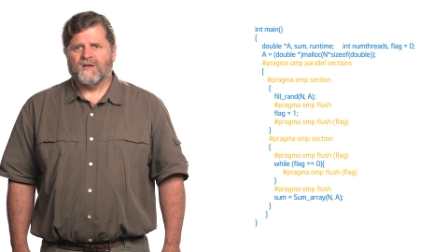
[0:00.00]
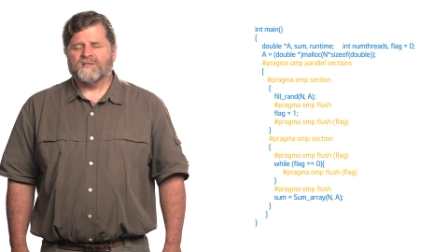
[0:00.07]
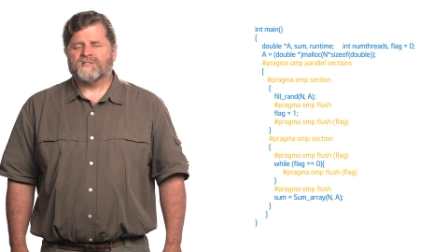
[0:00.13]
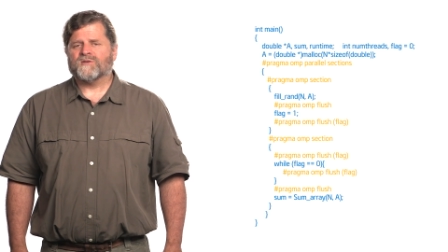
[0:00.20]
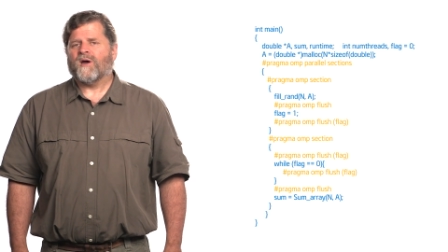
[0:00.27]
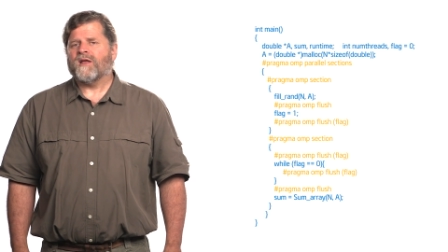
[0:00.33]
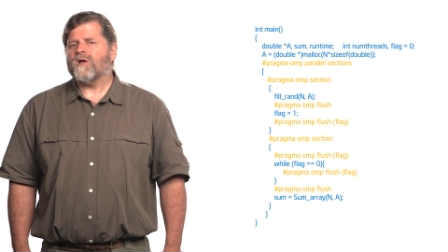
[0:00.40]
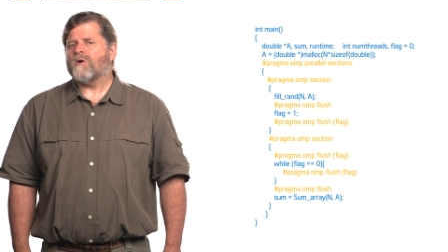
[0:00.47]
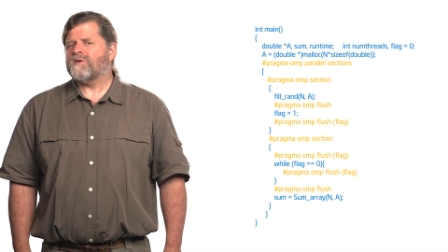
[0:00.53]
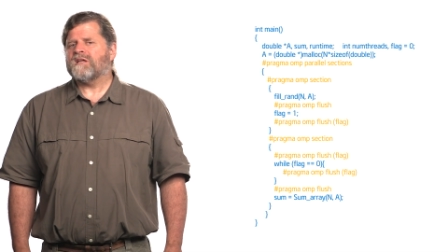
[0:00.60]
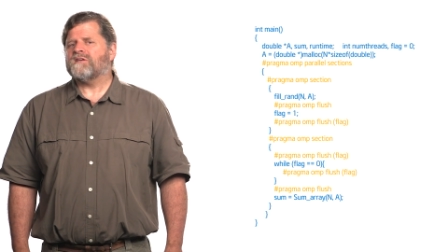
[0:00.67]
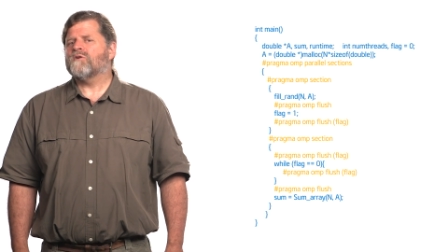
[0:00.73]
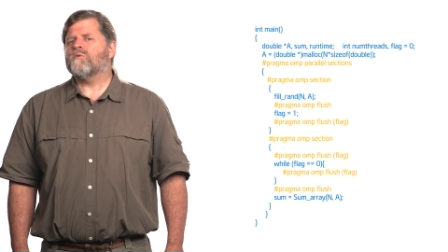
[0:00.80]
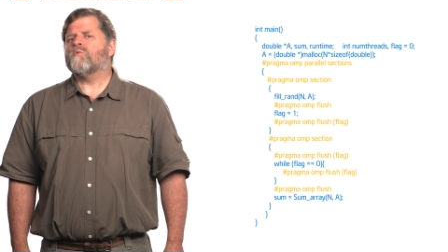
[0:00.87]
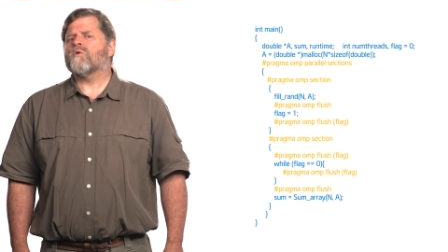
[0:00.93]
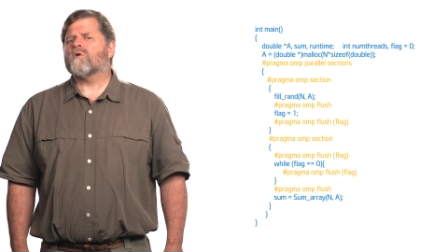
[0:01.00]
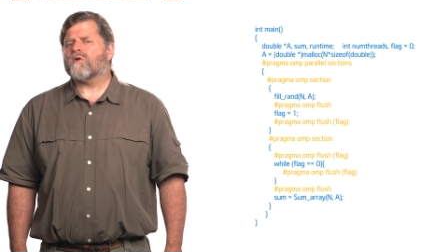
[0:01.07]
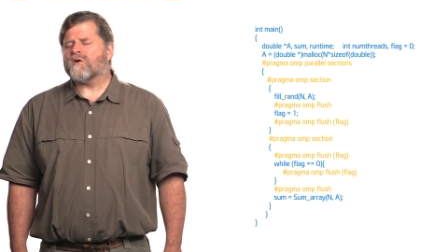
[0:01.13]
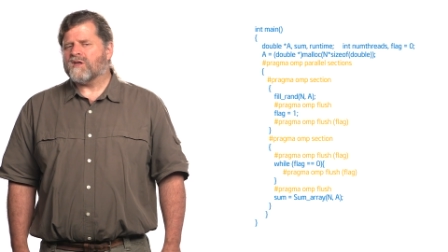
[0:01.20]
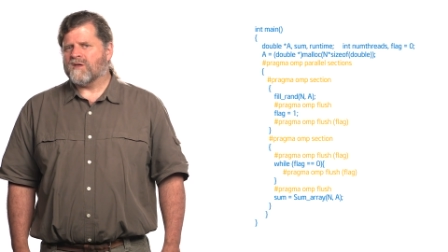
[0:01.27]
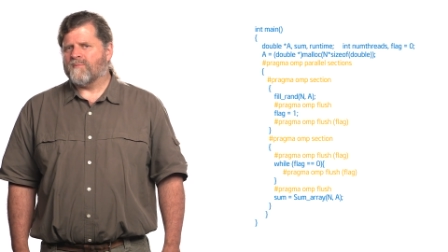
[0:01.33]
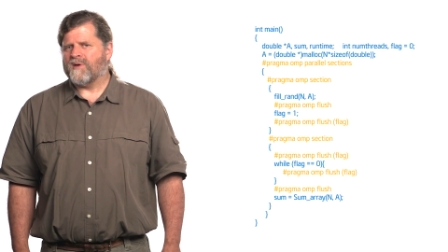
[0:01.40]
So I don't need to
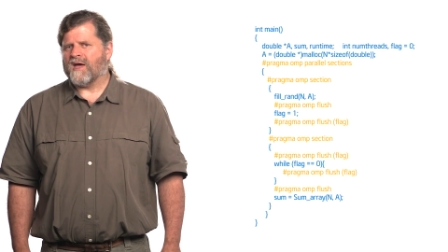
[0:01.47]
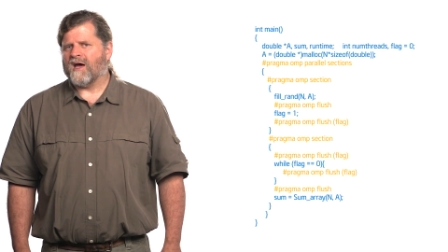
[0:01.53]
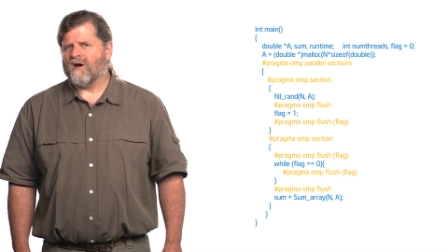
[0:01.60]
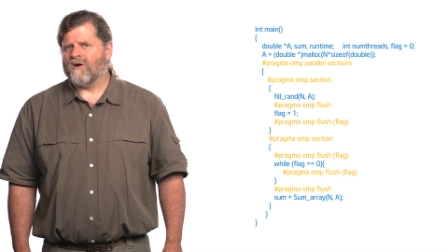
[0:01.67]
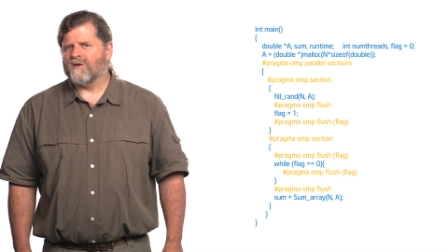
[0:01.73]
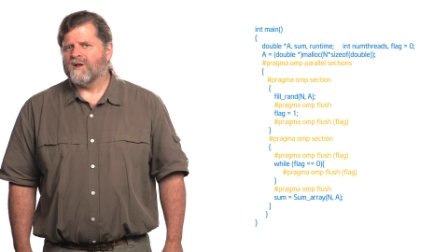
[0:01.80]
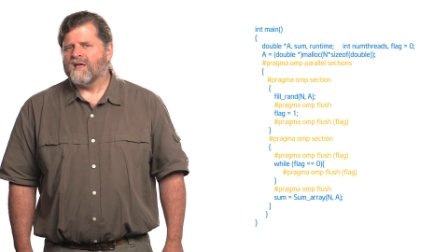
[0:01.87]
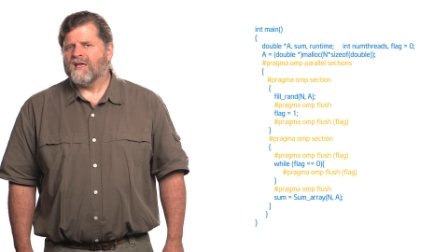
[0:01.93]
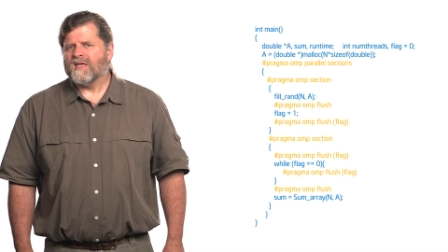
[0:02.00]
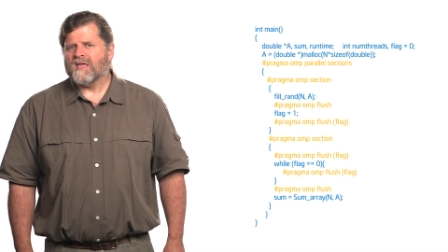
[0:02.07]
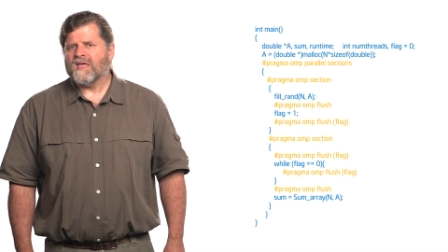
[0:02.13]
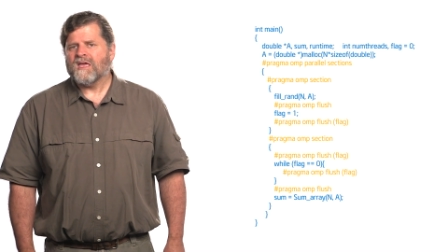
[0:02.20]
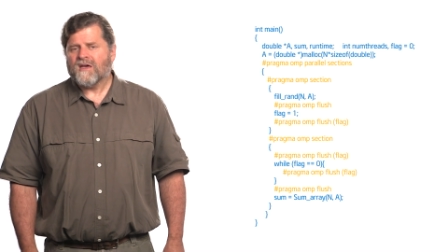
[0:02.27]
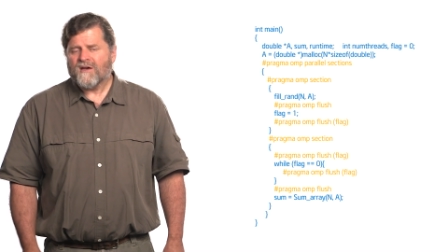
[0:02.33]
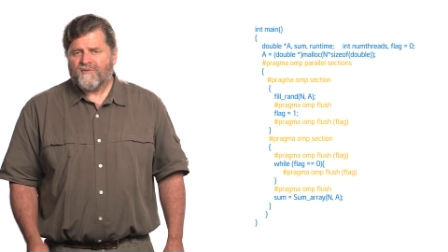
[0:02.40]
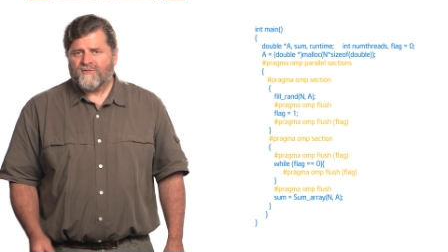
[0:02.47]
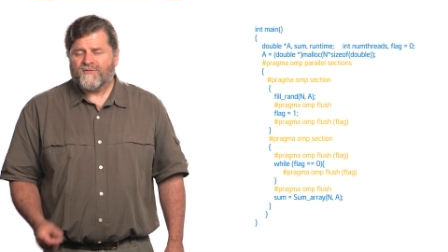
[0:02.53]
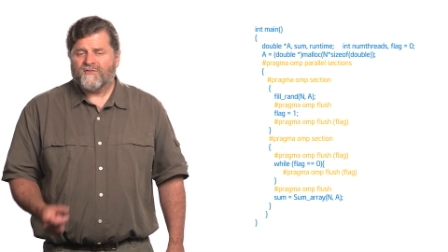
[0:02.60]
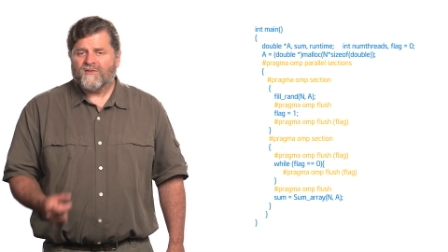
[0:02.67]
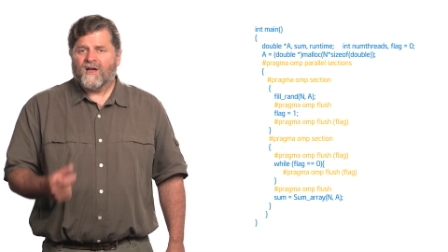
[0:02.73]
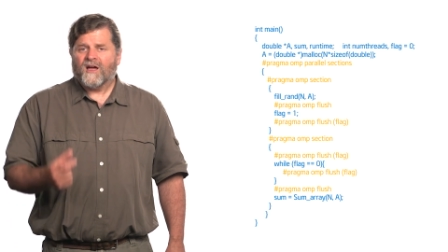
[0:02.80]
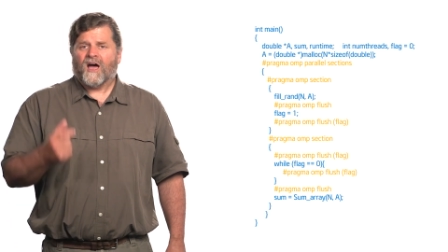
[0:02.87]
worry about
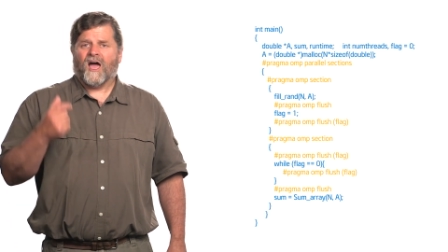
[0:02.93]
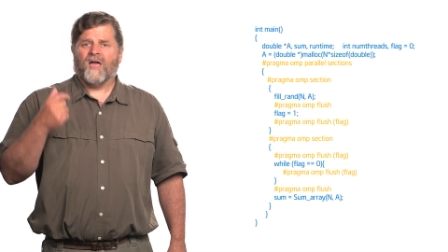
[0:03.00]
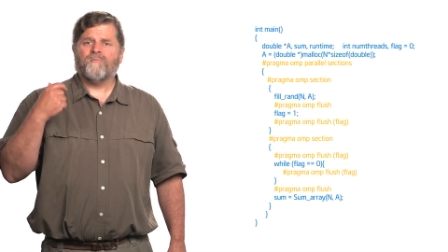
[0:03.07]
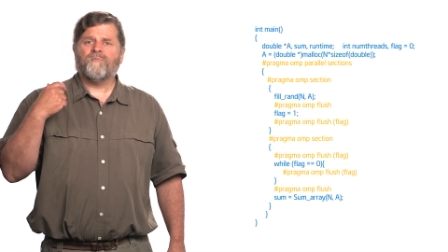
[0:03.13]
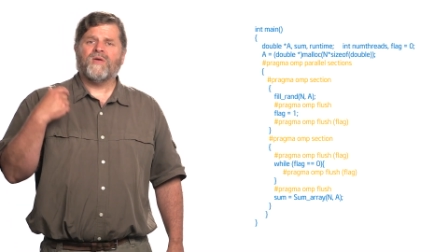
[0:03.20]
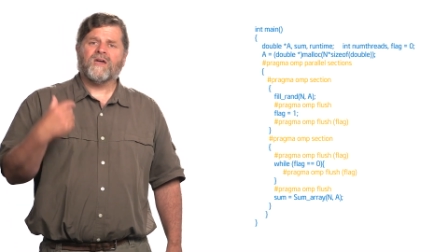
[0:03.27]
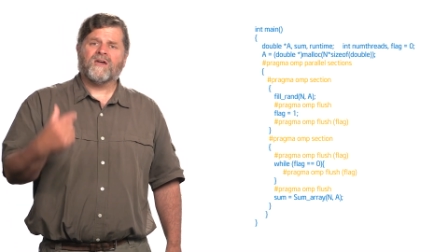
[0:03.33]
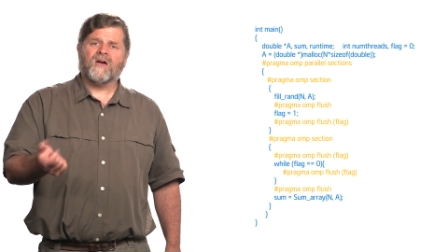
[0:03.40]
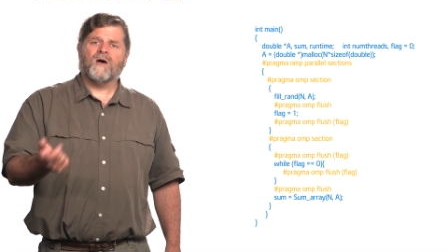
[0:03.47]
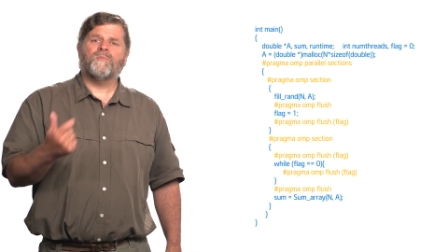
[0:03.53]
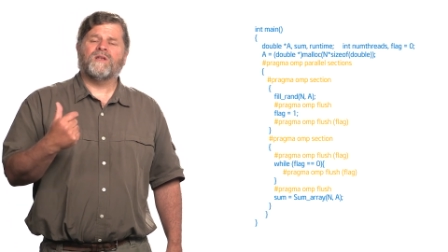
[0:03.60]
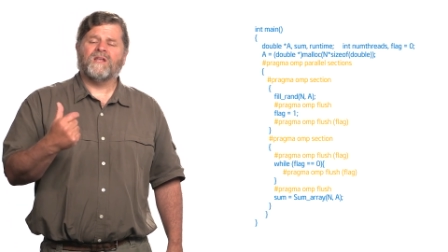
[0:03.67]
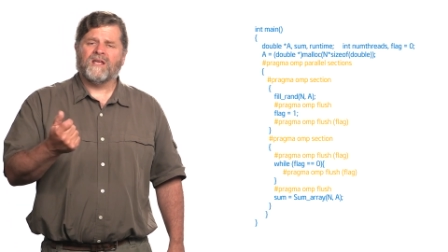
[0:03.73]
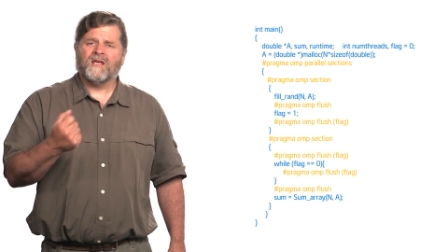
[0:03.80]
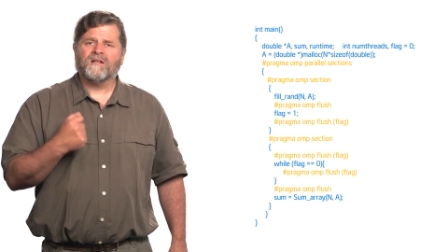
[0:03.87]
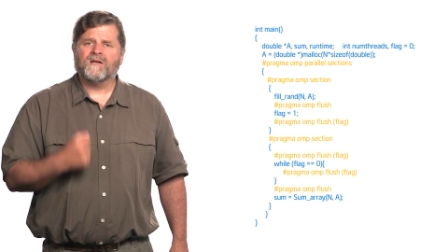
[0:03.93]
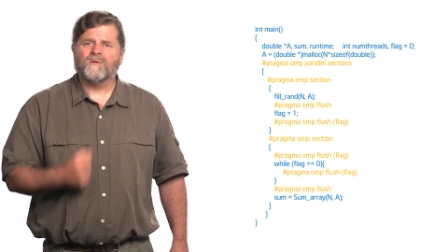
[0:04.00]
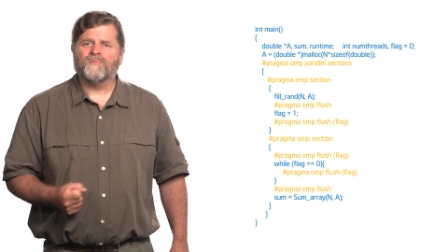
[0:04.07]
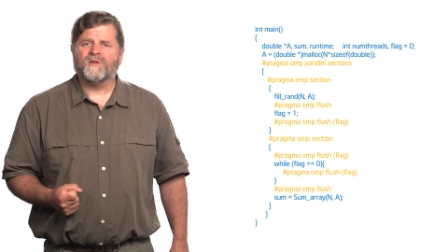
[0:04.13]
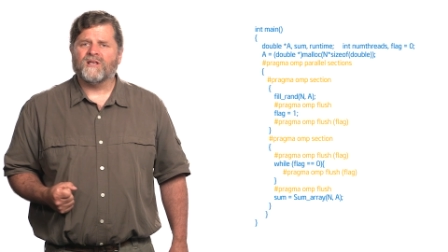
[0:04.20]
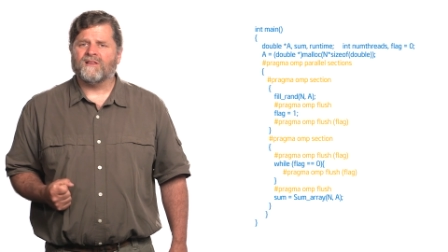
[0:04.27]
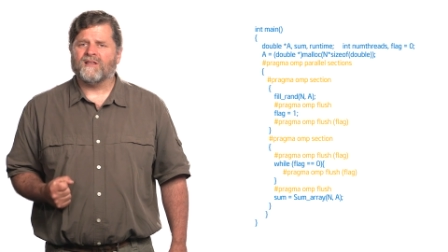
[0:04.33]
if I pick up an
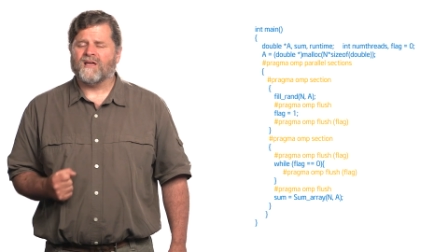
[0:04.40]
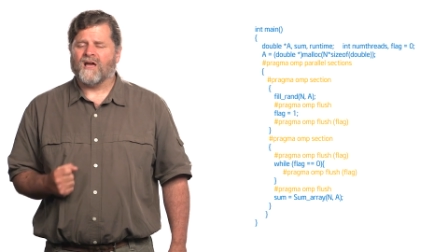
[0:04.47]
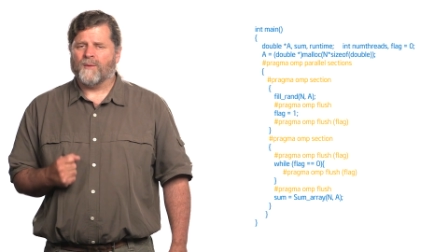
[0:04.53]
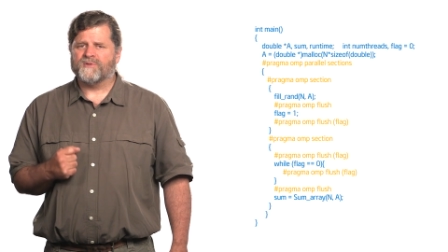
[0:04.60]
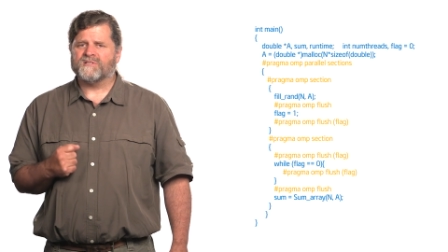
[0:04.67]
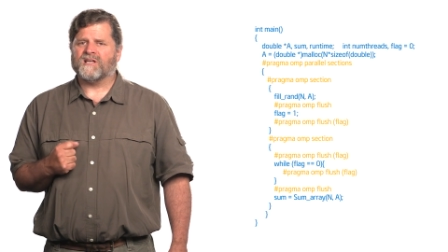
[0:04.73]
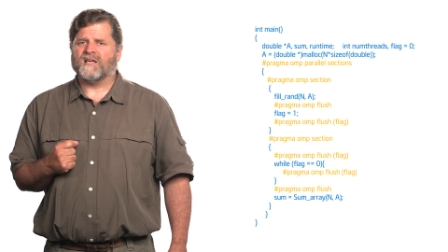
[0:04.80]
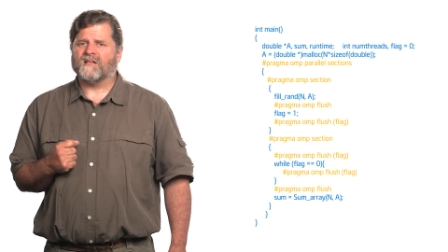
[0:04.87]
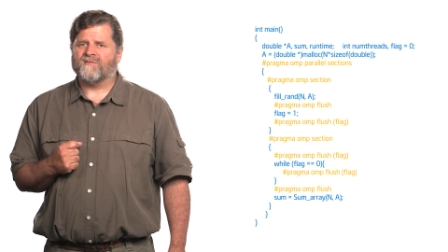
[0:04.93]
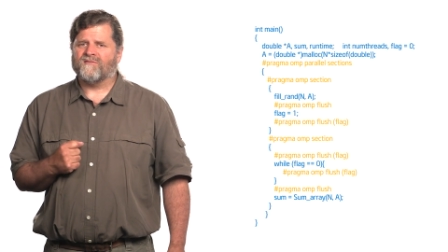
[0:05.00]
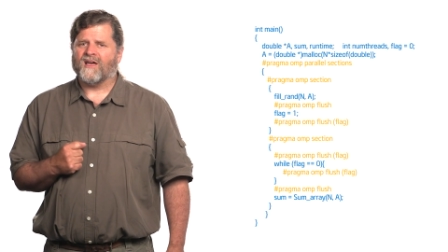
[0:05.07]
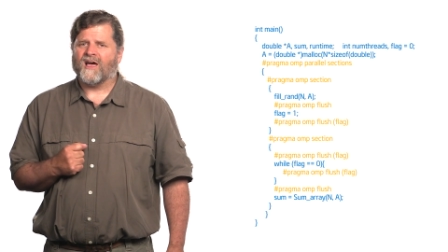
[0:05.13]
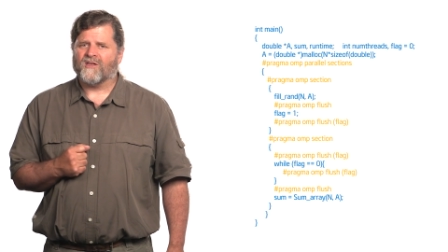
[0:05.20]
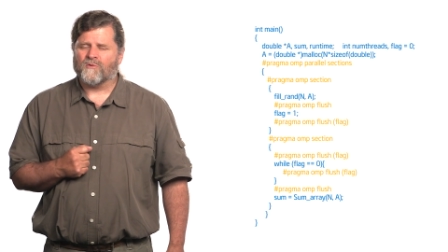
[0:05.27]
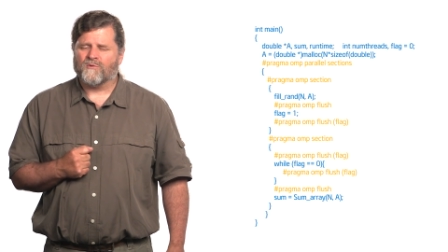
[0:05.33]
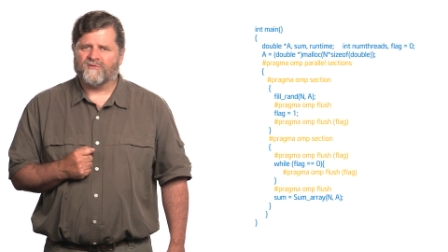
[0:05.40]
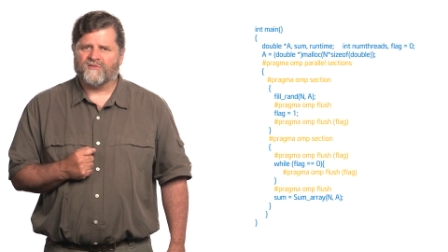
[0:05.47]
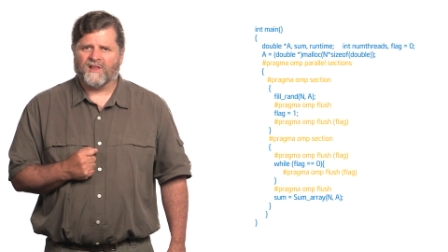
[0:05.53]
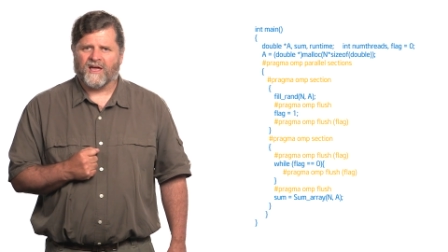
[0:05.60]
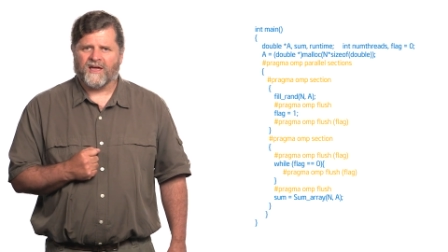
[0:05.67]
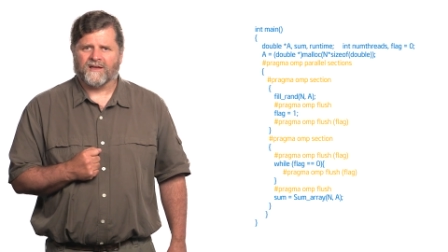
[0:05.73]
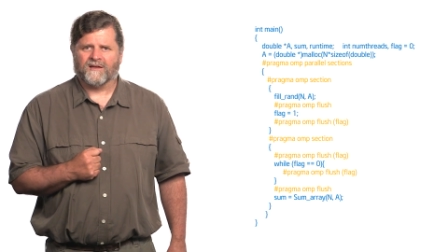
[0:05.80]
incompletely updated value of
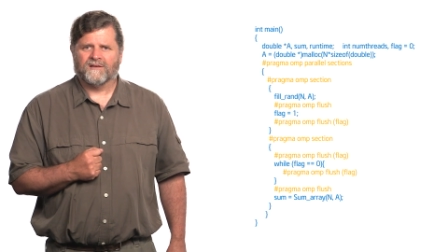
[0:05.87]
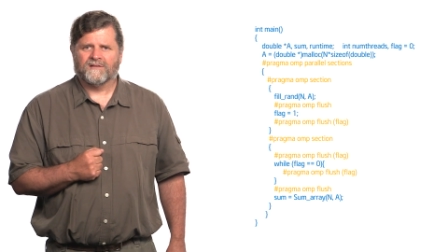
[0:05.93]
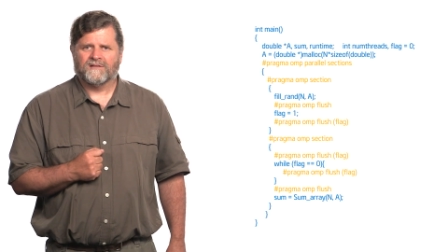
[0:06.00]
flag.